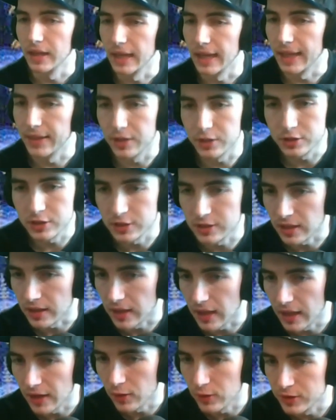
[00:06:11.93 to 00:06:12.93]
there's just a
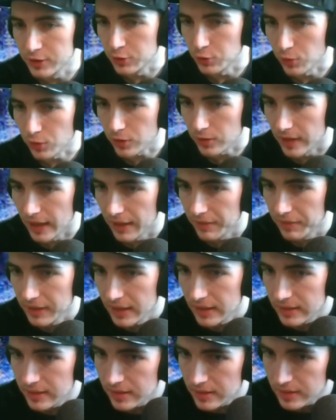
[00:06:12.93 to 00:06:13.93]
lot of historical
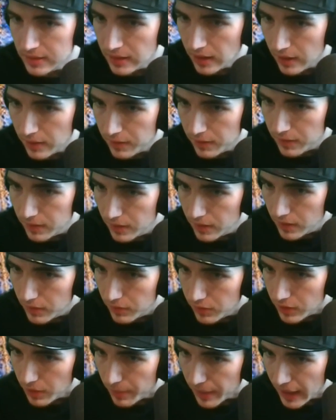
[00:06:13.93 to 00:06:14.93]
evidence and stuff
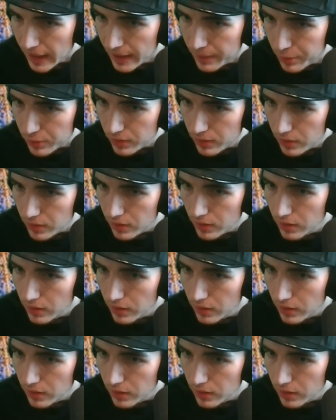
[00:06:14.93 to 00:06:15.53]
for the Bible.